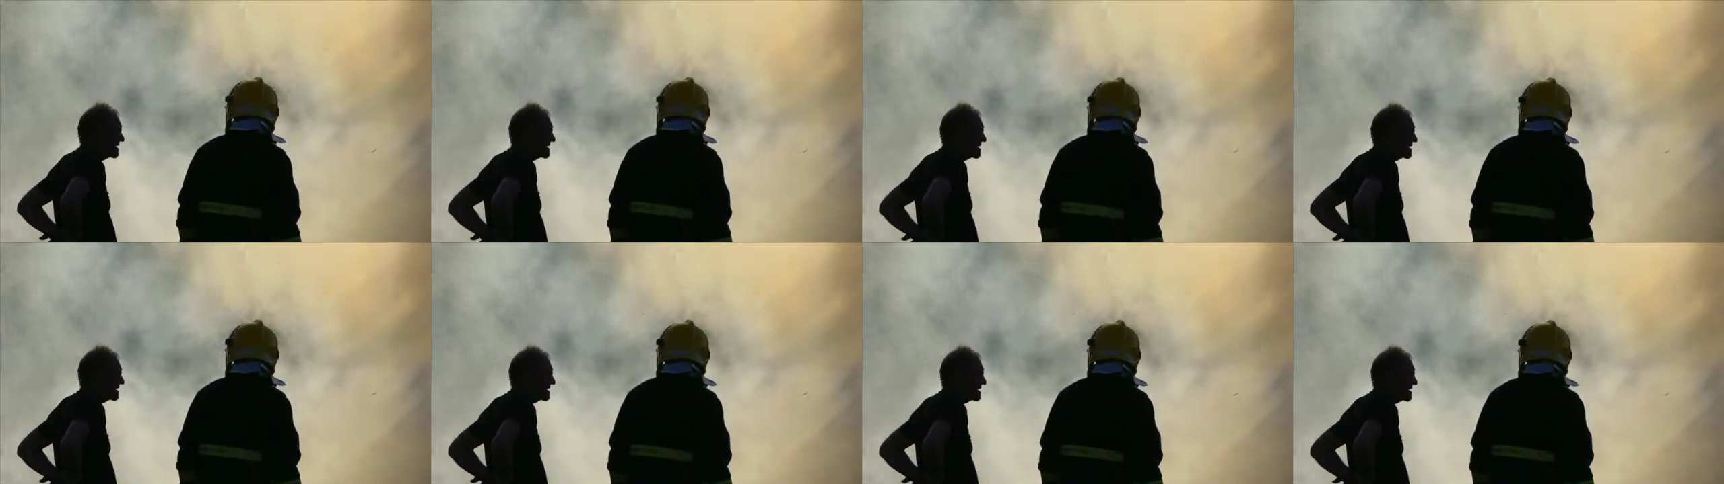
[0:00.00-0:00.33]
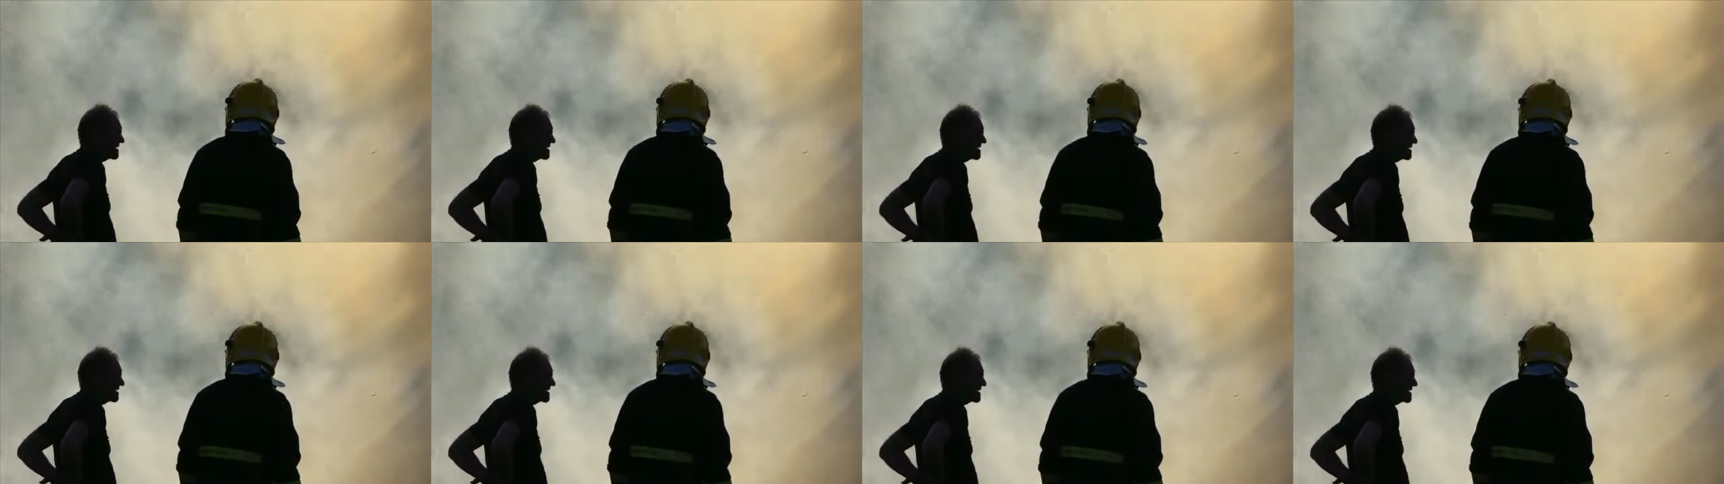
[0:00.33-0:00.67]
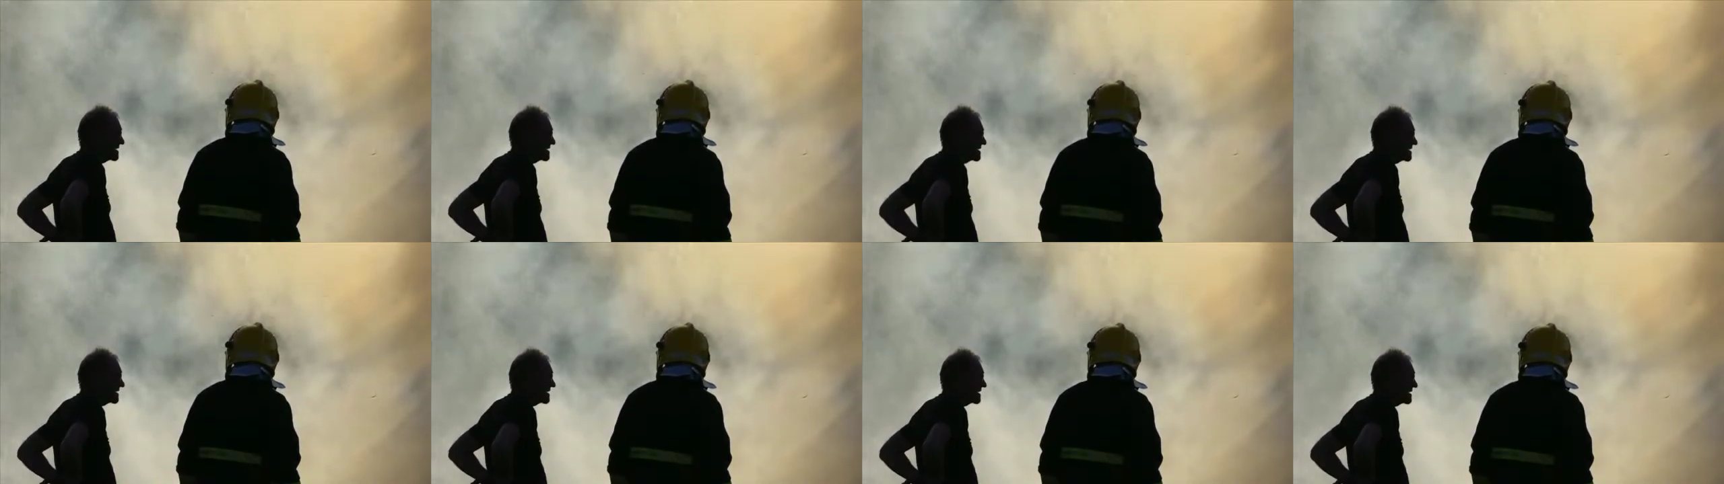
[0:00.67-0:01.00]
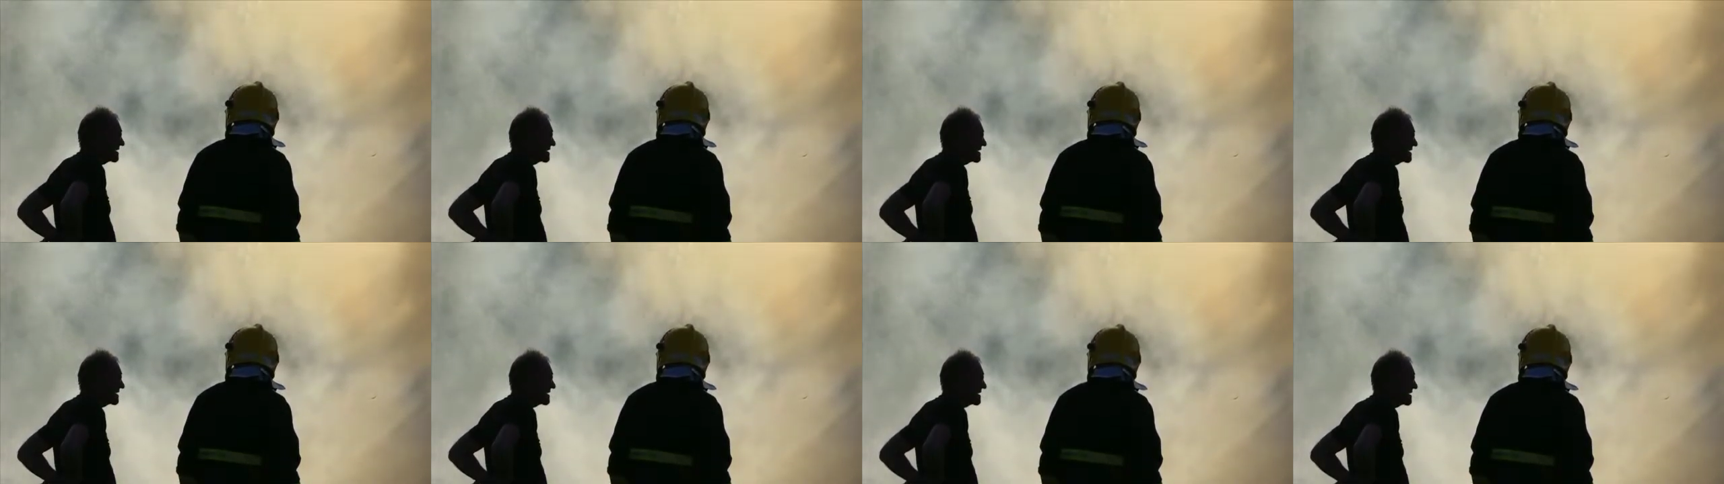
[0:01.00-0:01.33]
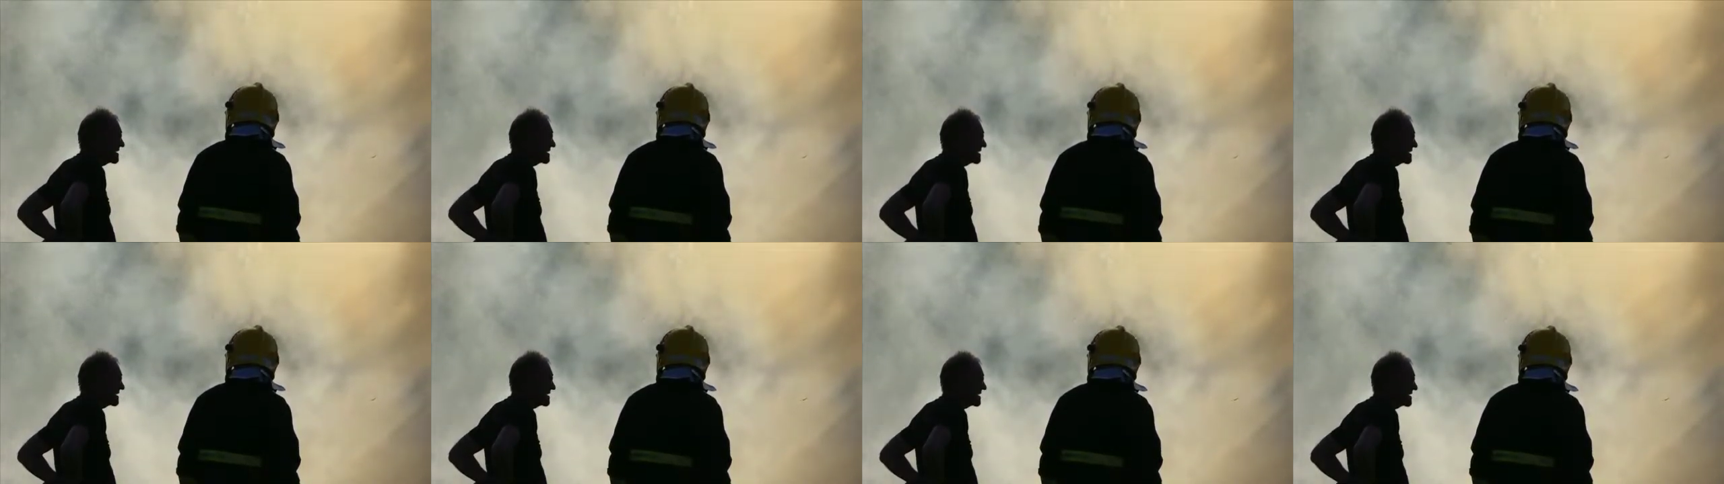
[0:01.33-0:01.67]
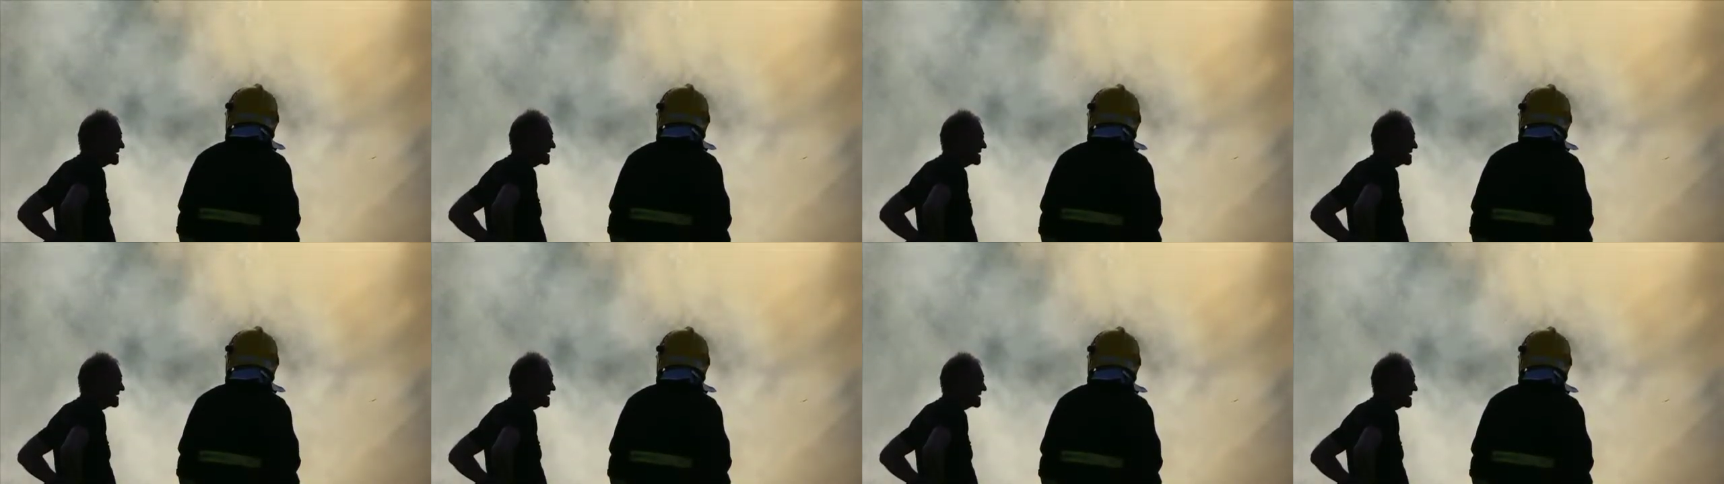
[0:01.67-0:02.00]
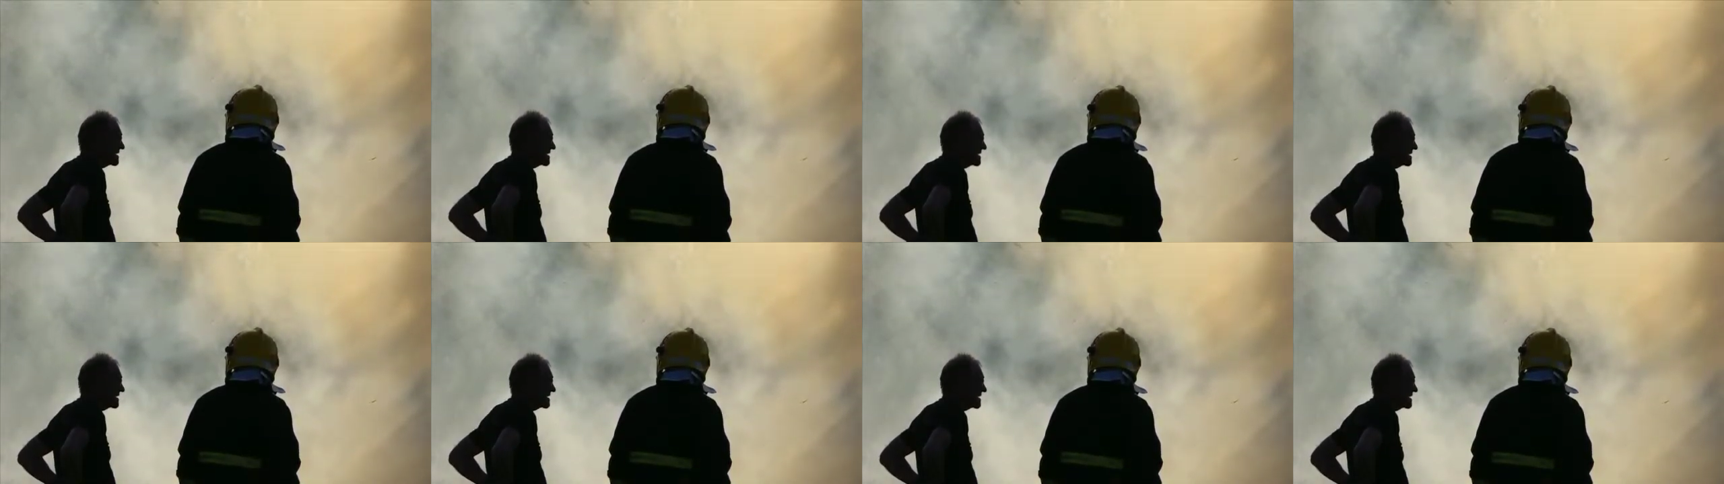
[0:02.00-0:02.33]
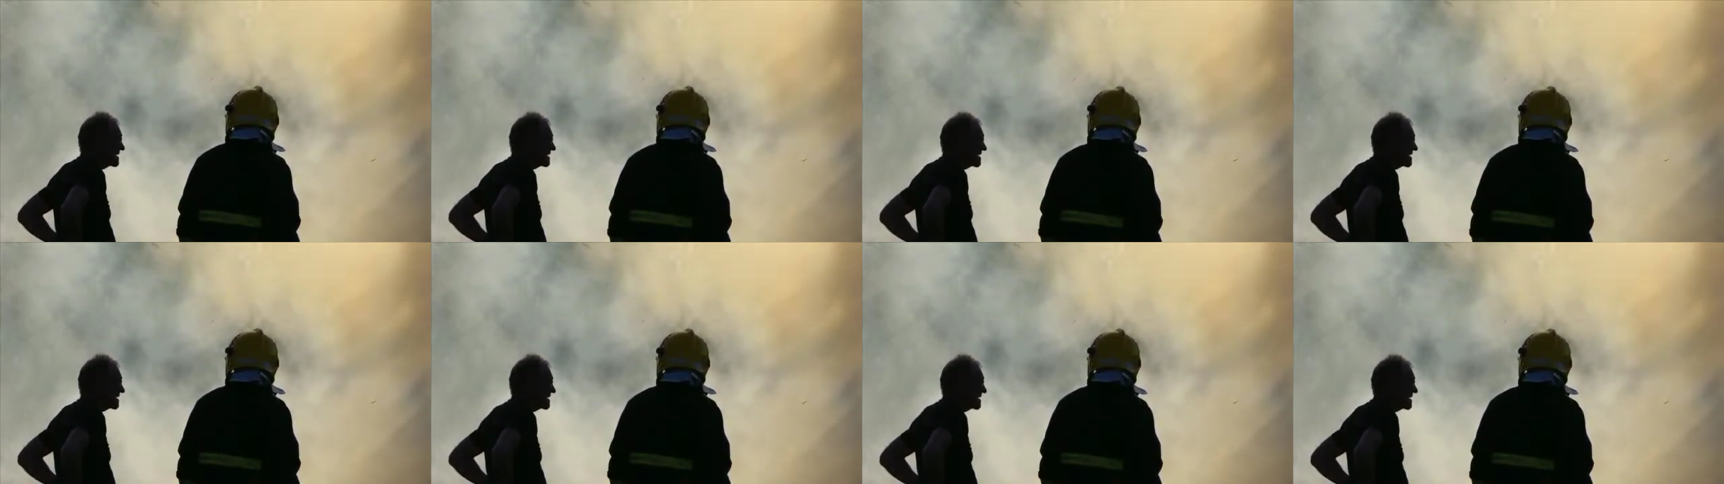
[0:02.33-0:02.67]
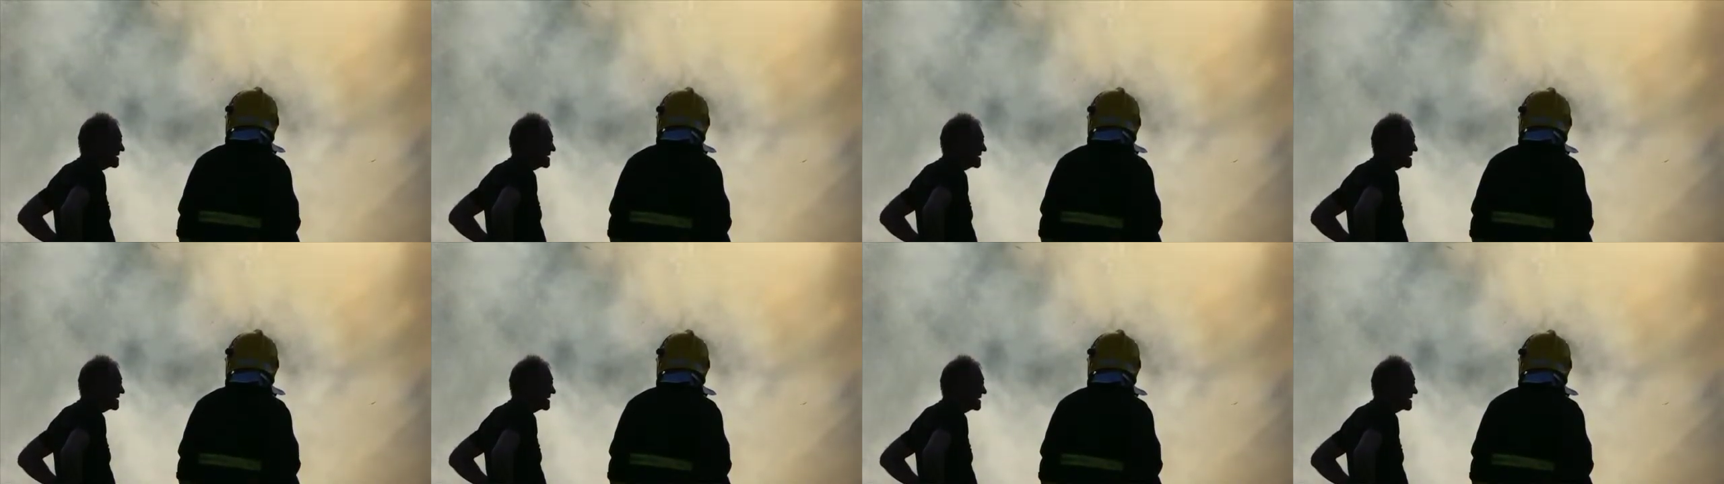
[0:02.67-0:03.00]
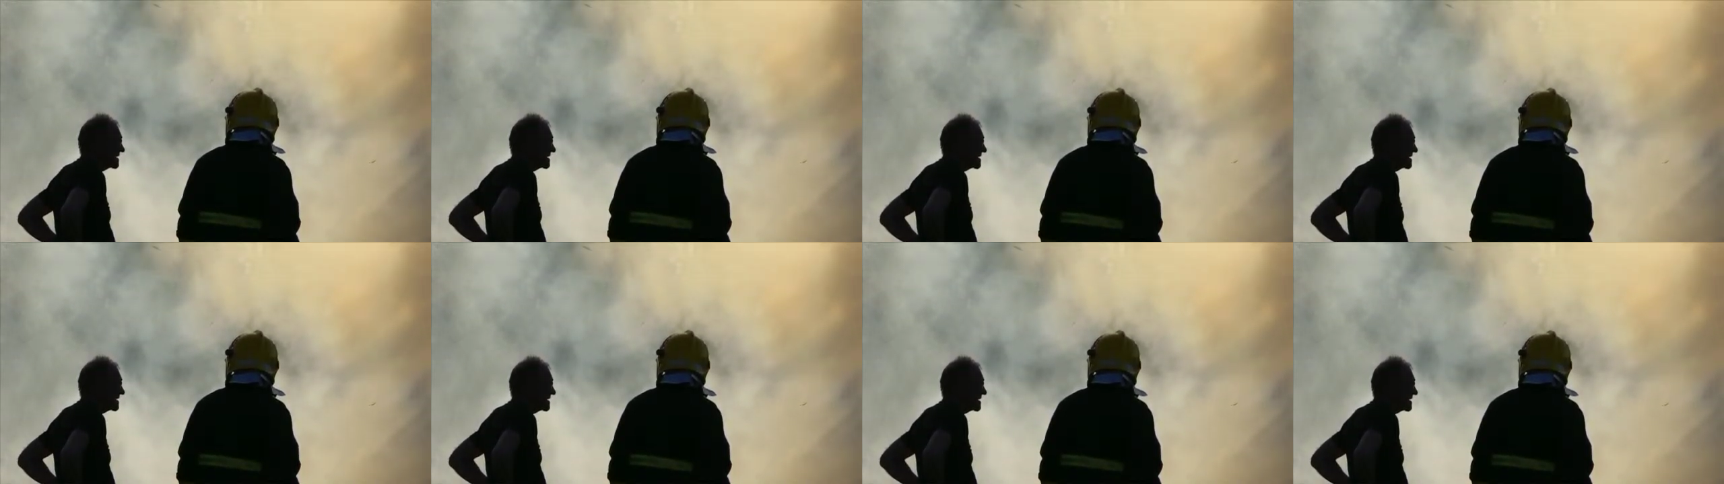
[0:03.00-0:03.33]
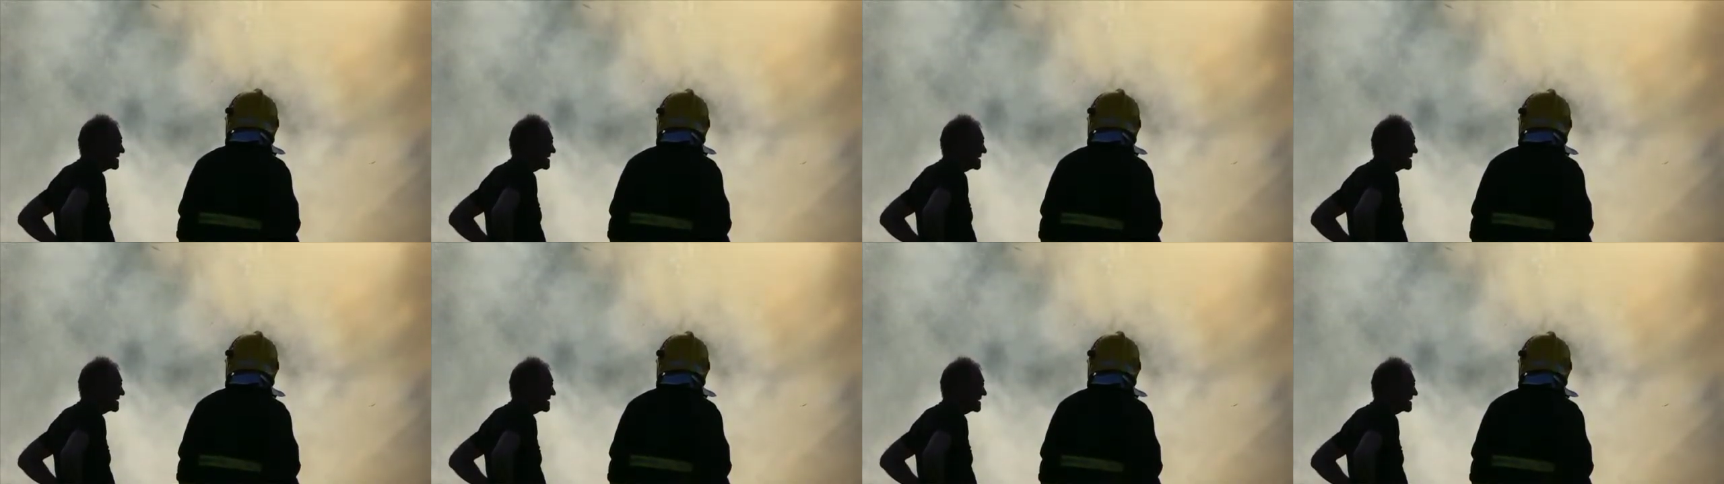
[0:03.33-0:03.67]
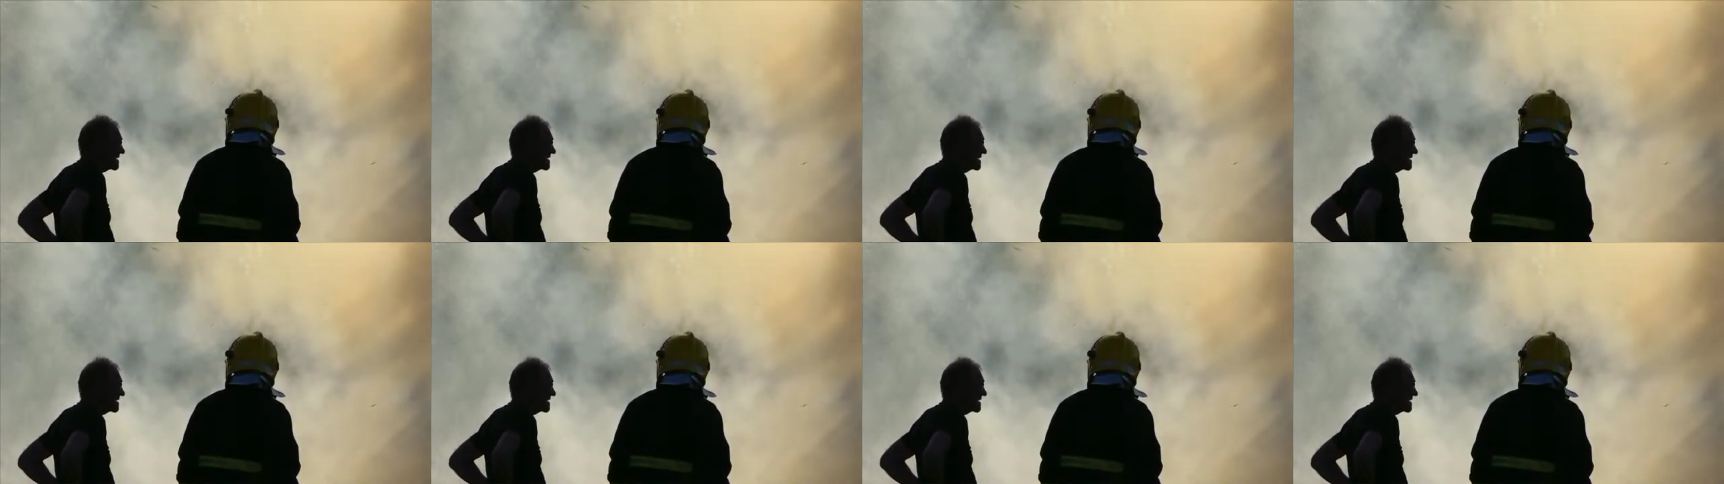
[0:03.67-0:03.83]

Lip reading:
Nobody's mouth can be seen.